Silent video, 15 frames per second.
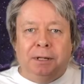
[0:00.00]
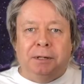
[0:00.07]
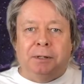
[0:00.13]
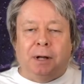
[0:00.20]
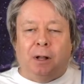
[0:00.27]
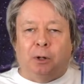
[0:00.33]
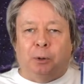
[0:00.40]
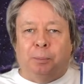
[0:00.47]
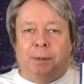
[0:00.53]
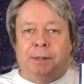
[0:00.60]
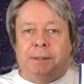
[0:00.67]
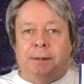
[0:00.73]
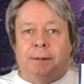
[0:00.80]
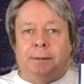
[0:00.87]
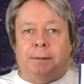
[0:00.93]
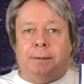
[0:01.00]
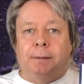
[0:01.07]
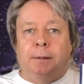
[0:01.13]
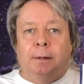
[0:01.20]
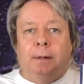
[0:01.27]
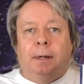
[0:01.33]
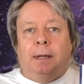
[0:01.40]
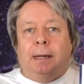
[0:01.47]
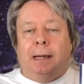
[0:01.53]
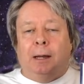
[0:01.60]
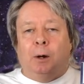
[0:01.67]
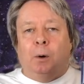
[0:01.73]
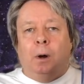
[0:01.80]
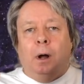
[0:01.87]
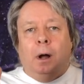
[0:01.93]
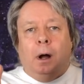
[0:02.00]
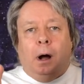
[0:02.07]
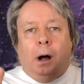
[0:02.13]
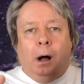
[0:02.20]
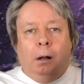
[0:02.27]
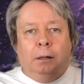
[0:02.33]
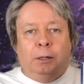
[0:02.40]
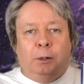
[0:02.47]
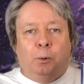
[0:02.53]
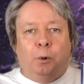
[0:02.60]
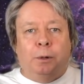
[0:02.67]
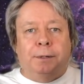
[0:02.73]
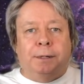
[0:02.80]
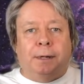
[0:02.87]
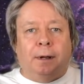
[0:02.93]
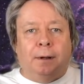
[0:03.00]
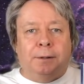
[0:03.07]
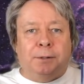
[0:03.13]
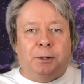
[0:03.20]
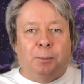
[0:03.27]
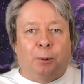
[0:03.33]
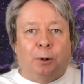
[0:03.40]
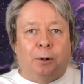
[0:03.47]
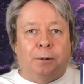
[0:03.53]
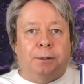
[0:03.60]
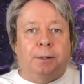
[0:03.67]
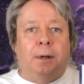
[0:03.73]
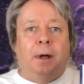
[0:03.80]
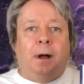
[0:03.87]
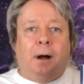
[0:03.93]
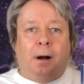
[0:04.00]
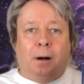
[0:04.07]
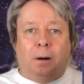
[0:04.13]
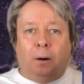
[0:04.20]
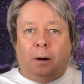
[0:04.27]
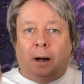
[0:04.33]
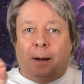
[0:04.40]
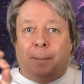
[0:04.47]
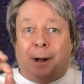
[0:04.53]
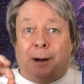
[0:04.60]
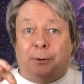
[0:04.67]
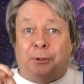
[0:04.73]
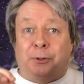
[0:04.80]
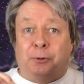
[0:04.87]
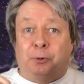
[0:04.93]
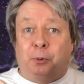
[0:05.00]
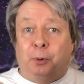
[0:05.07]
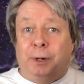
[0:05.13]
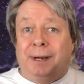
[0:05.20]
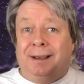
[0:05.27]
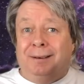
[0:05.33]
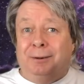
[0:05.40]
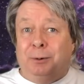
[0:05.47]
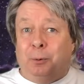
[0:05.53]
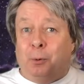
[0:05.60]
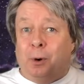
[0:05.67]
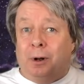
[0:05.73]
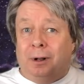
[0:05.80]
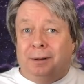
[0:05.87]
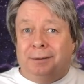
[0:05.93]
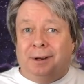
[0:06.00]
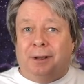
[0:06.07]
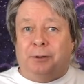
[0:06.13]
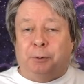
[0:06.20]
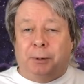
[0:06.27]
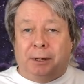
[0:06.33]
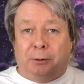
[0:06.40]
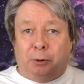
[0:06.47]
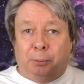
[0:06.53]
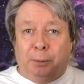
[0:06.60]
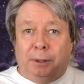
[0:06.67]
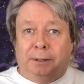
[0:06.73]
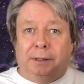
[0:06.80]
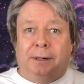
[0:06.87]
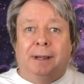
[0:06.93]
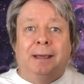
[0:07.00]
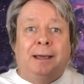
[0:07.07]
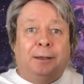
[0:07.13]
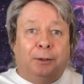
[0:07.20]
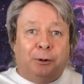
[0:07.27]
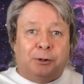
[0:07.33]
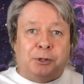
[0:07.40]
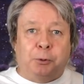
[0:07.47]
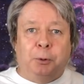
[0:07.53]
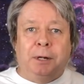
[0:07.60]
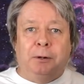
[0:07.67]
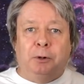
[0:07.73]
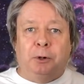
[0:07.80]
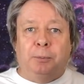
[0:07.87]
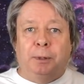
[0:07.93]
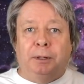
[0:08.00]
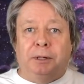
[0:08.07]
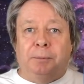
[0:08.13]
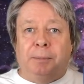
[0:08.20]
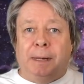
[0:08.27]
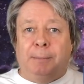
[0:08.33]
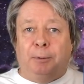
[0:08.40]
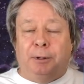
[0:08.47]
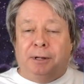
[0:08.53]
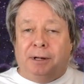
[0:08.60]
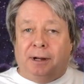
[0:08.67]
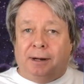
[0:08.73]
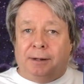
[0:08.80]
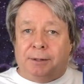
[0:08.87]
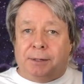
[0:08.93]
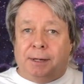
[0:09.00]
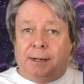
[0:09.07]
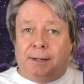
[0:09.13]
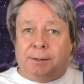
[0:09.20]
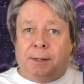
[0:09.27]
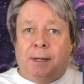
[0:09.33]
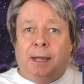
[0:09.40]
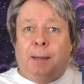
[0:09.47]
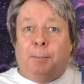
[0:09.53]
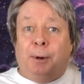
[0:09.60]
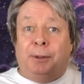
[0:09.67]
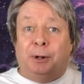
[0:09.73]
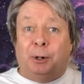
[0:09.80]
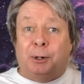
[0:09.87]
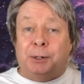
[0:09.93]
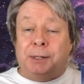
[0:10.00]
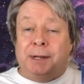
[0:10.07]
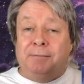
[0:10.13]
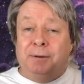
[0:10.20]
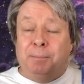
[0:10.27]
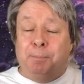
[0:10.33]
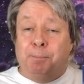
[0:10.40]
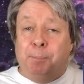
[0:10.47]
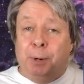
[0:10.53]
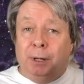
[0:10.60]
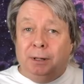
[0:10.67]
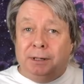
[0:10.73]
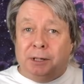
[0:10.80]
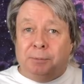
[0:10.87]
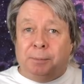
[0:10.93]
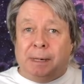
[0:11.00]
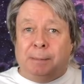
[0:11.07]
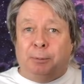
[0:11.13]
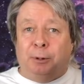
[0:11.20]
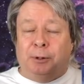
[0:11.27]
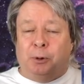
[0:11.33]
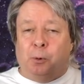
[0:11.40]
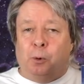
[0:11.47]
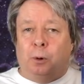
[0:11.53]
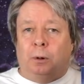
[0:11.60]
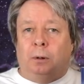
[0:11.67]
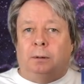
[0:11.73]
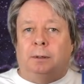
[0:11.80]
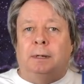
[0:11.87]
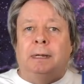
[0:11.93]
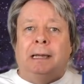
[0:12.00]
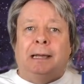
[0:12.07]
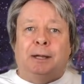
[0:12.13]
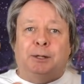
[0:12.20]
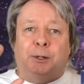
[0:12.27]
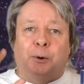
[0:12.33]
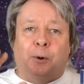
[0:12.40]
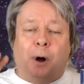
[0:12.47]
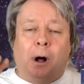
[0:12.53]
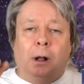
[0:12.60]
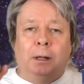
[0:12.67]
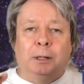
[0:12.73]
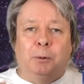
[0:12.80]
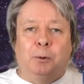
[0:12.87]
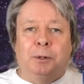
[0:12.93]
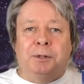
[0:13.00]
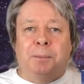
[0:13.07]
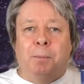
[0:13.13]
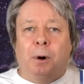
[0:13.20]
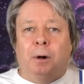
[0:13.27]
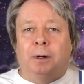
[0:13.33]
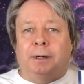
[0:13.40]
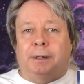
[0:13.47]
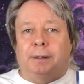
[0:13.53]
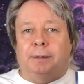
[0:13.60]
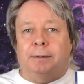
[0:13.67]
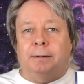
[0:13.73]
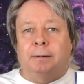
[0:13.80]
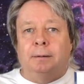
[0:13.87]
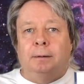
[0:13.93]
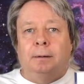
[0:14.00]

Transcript: dollar business. Now, Hollywood's customers are about 300, well, not 300 million. There's 300 million people in the United States, but there are 7 billion people in the world. So Hollywood's market